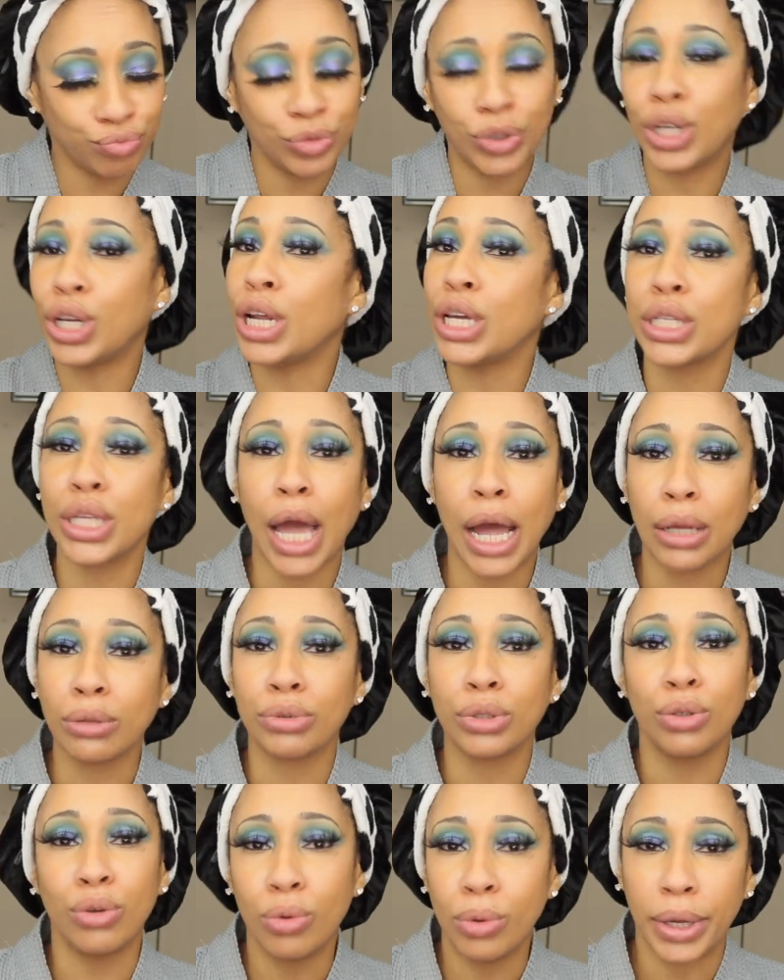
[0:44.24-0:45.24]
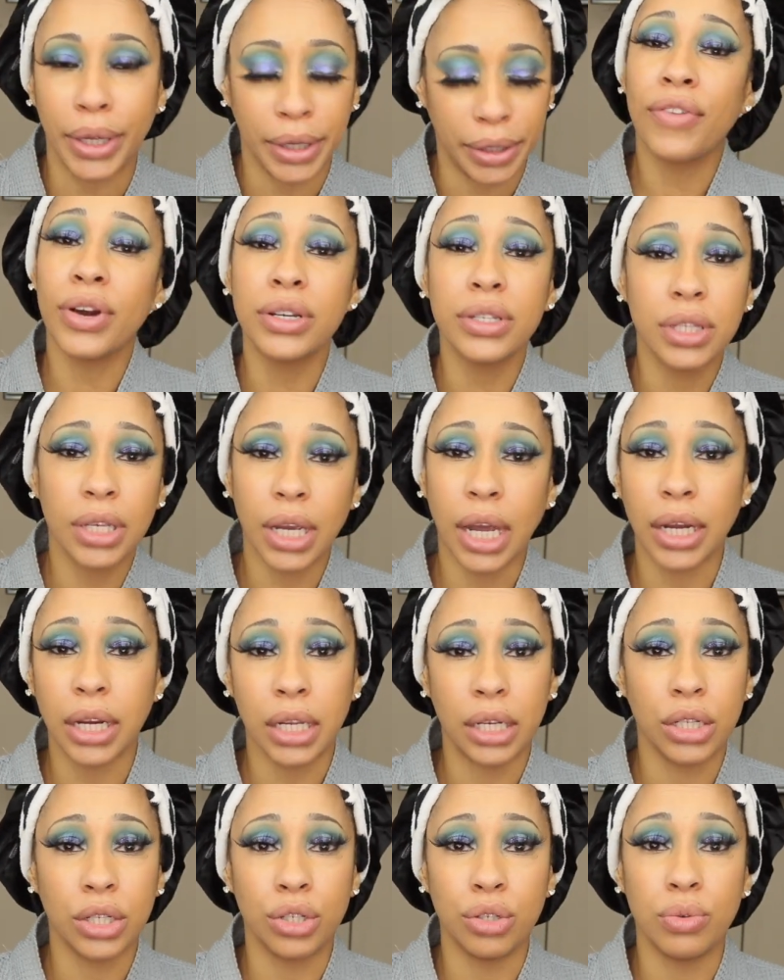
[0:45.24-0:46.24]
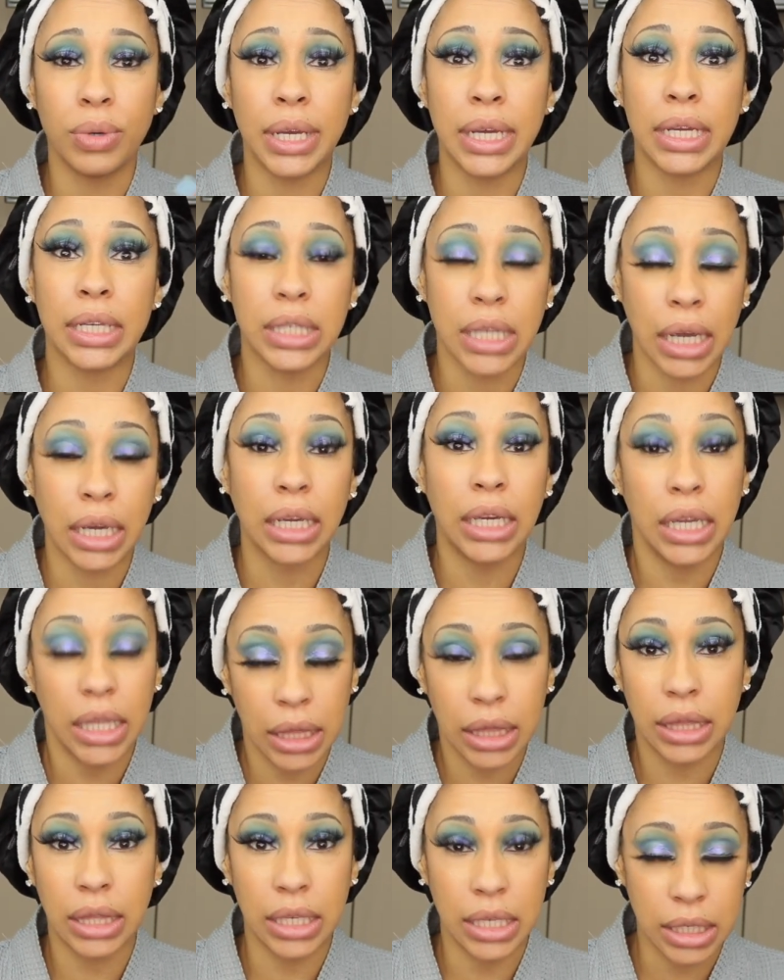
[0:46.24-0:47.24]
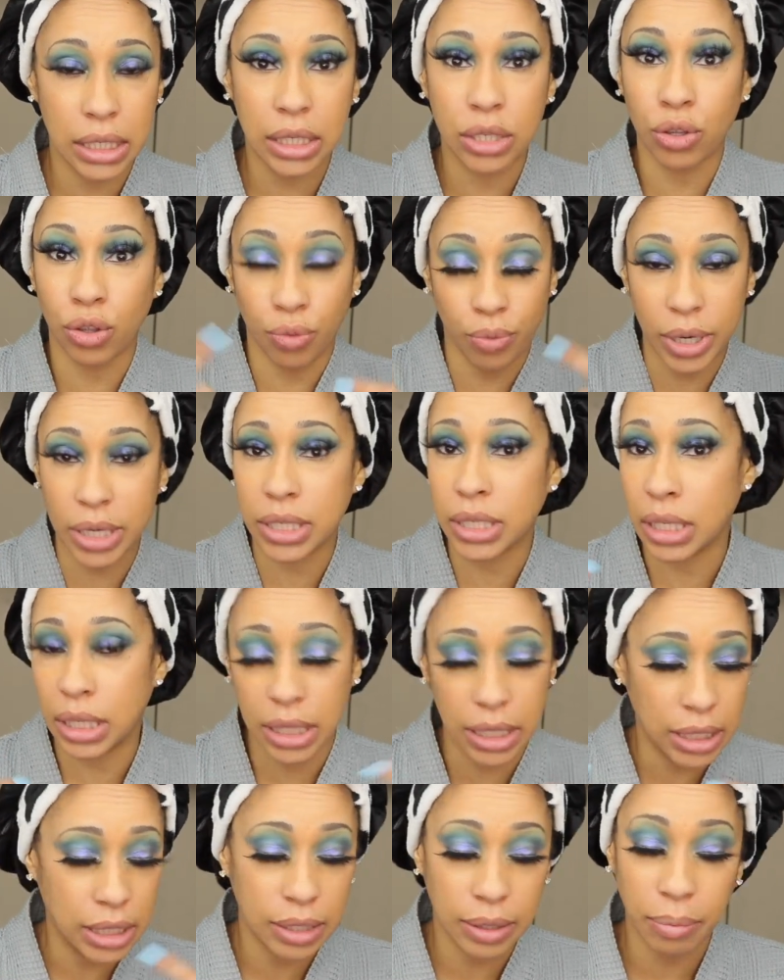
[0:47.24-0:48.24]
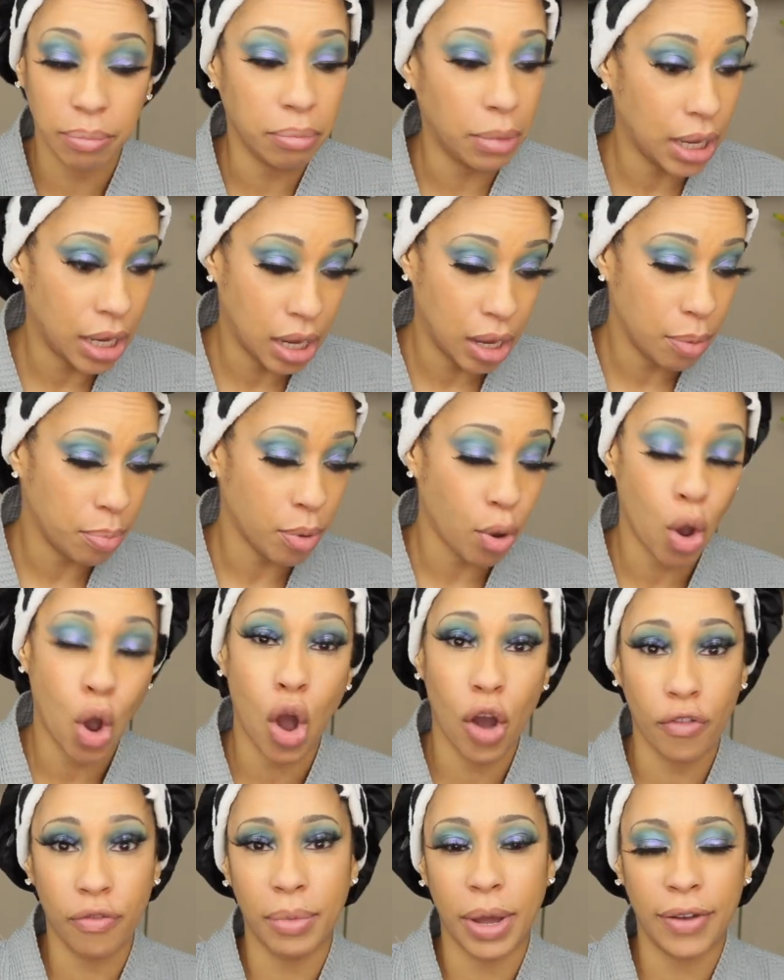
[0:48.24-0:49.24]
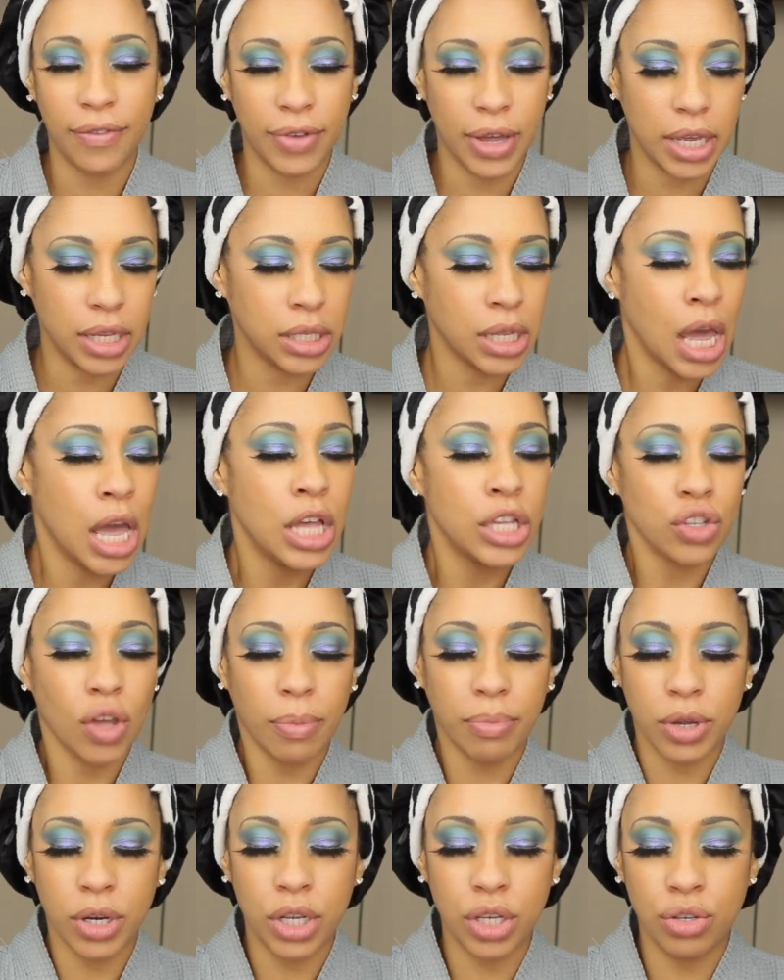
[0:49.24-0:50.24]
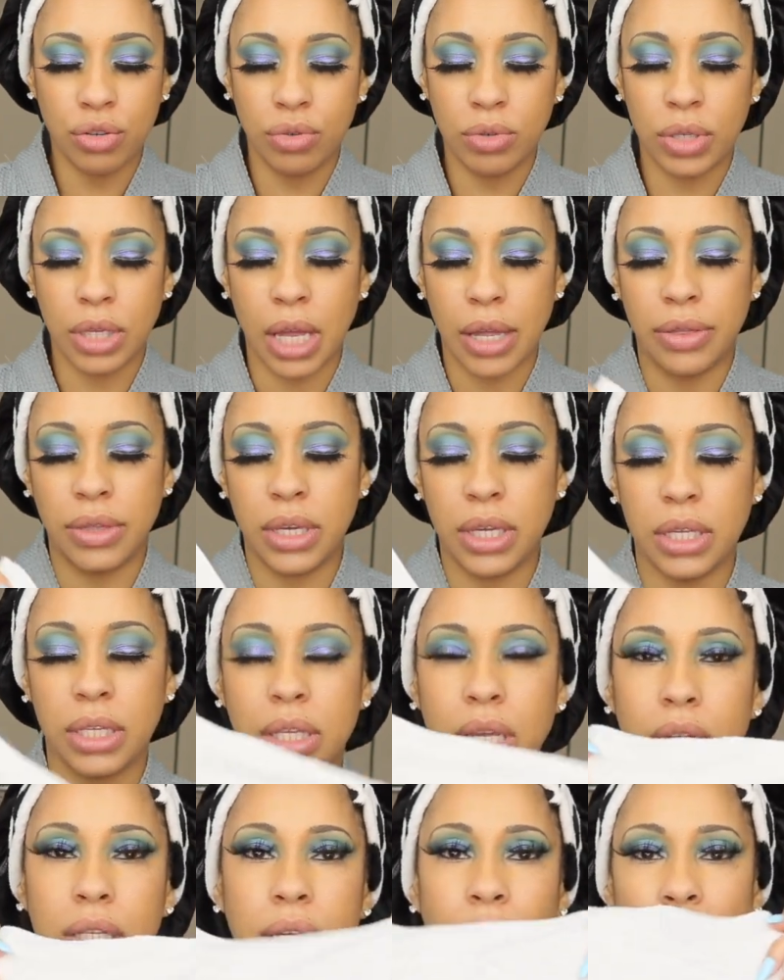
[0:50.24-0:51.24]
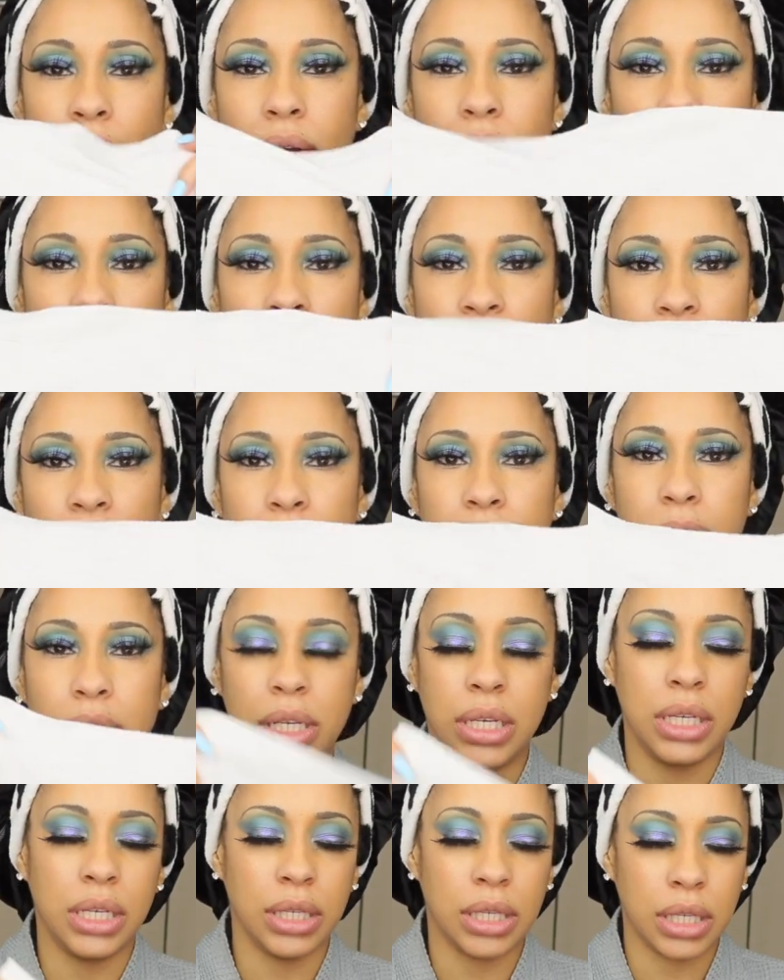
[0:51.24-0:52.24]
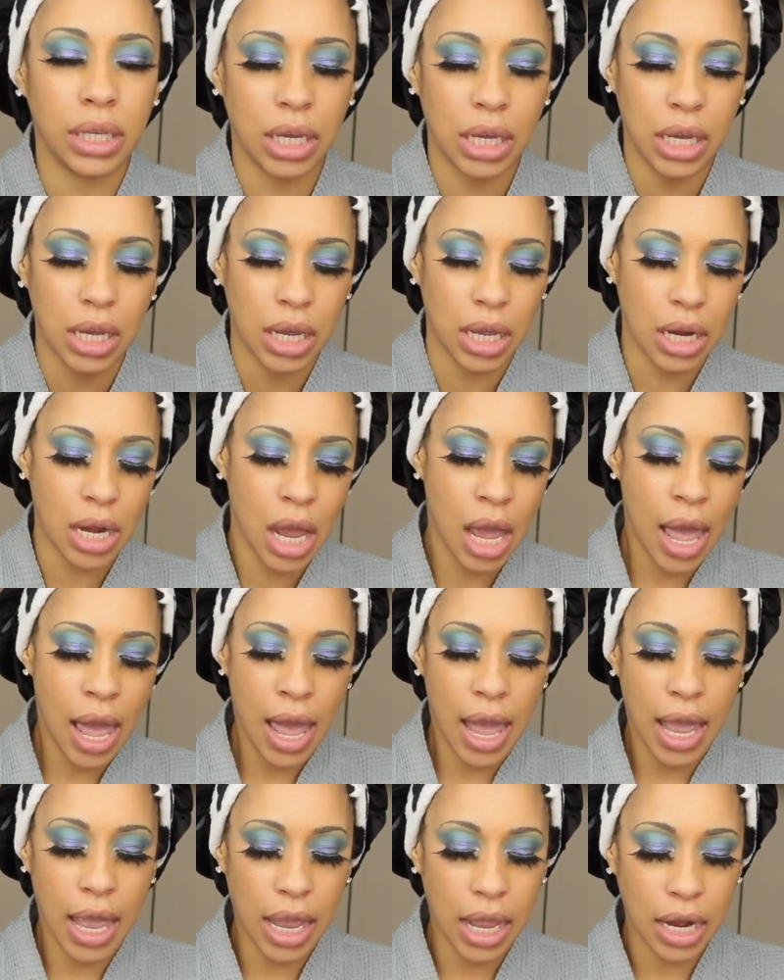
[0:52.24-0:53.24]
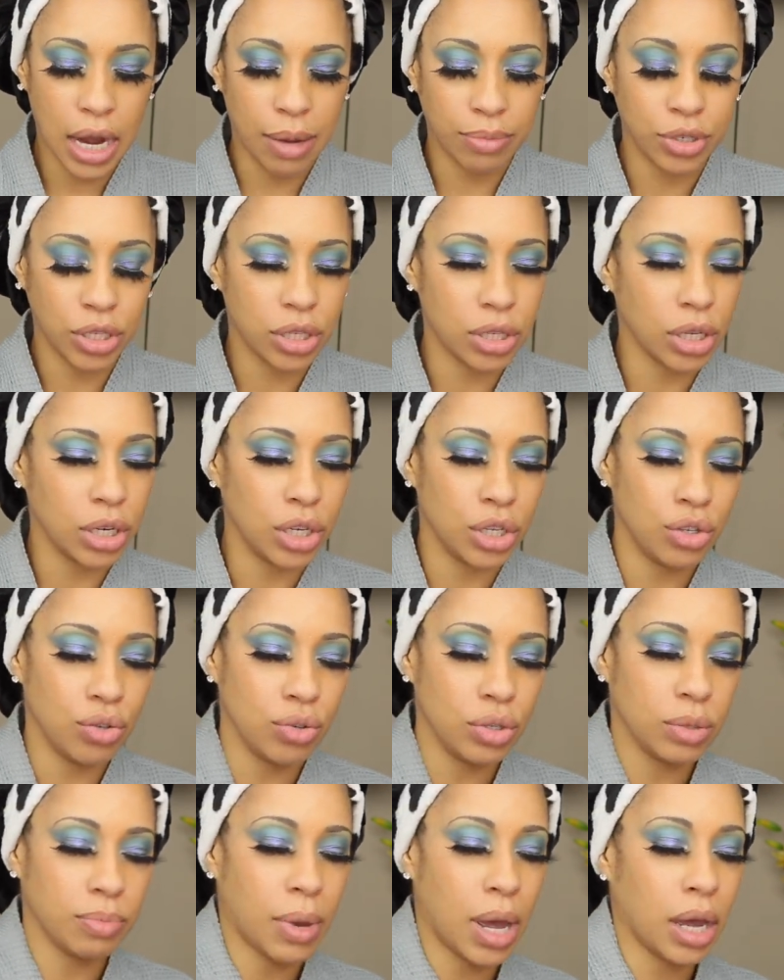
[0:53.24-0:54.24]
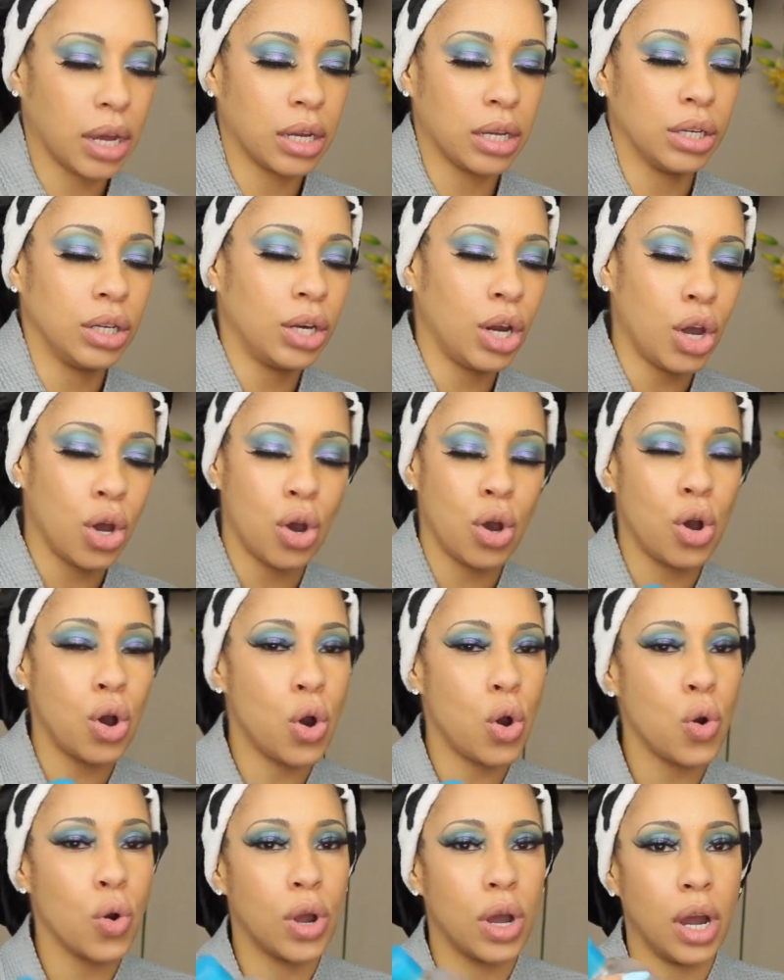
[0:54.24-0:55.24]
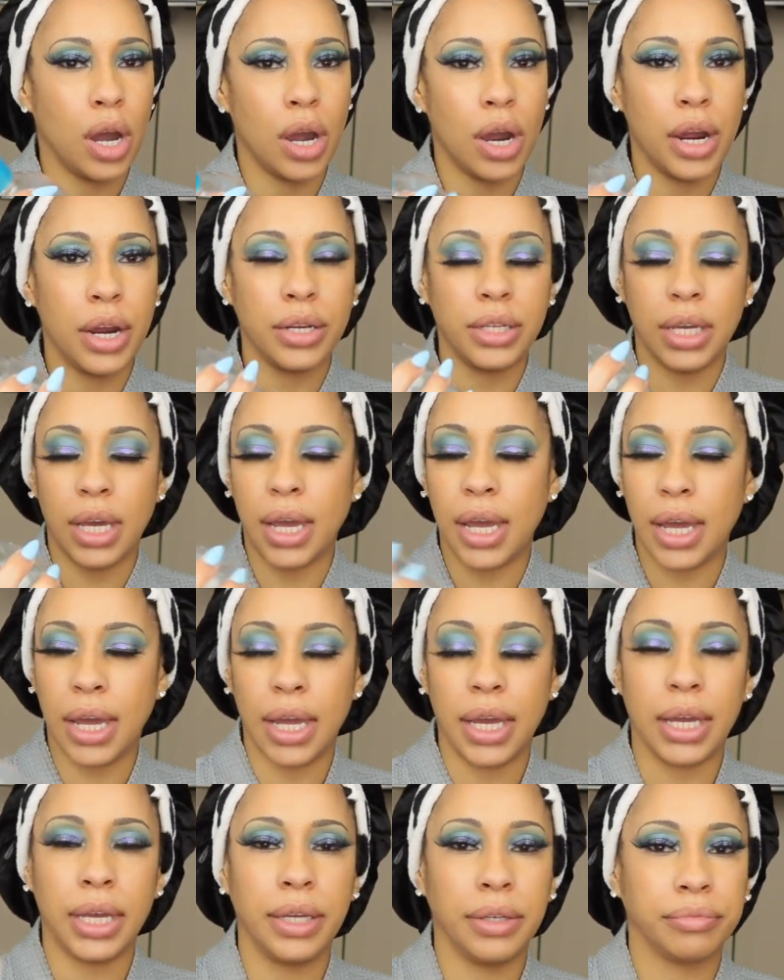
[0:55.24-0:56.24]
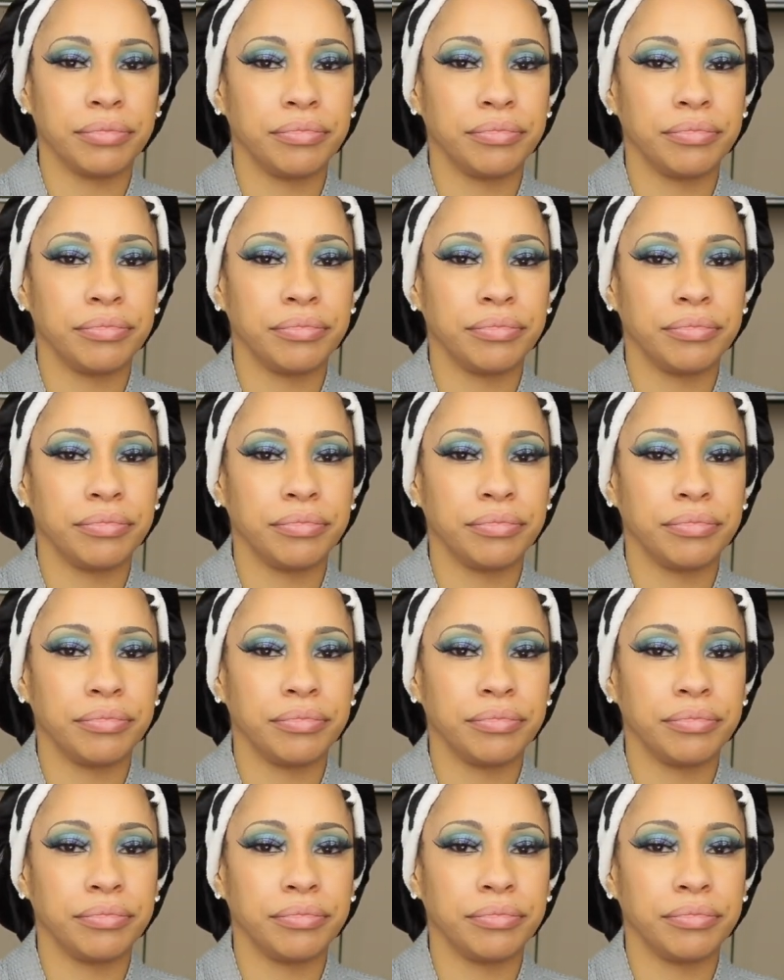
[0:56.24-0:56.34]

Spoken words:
let's hop to it. First thing I need to do is get the rest of this makeup off my face. So I'm going to use this towelette from Clean Skin. And I'm just going to use my good old Garnier